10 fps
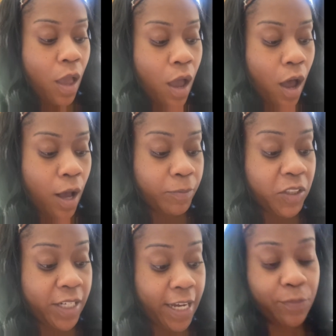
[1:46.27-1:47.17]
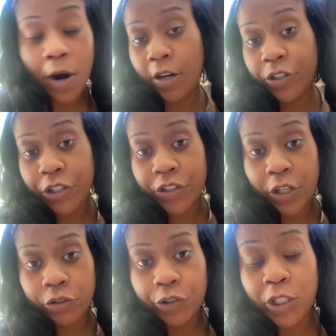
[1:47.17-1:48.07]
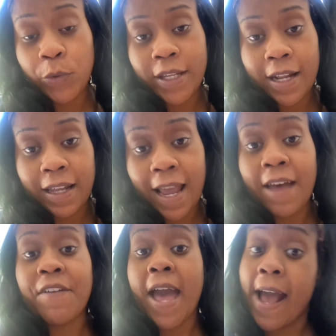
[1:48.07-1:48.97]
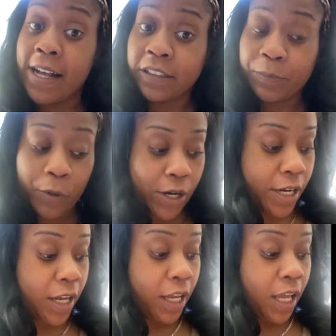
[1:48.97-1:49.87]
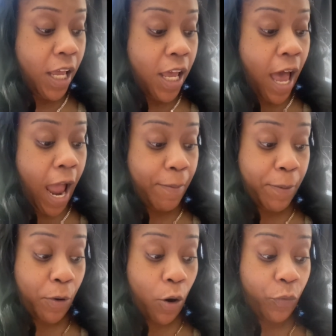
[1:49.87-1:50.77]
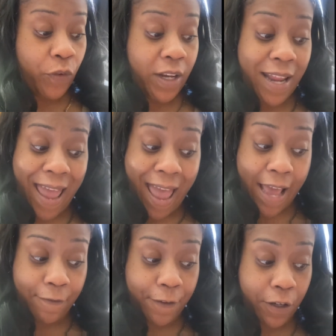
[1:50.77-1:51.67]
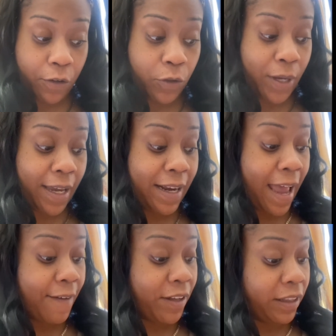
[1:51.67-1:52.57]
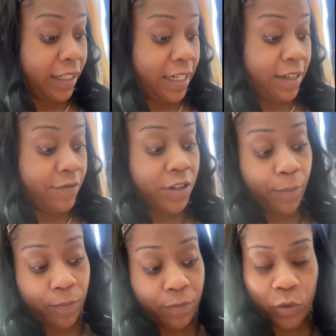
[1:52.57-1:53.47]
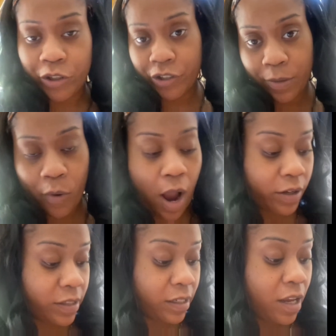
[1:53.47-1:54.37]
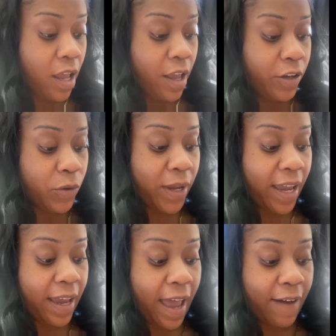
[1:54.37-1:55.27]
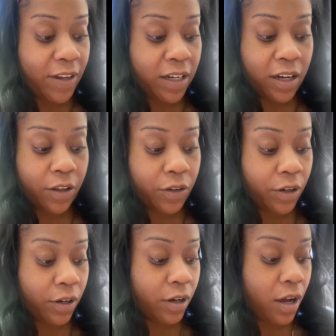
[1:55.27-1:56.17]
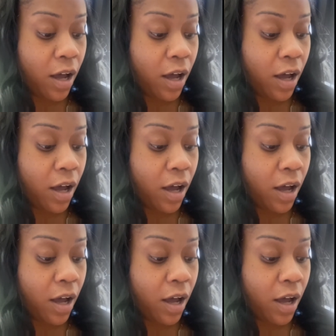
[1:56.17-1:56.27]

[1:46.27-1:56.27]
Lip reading: 10 days prior to your surgery, you cannot have aspirin, ibuprofen, Advil. You can't have Aleve, which is naproxen. You can't have any other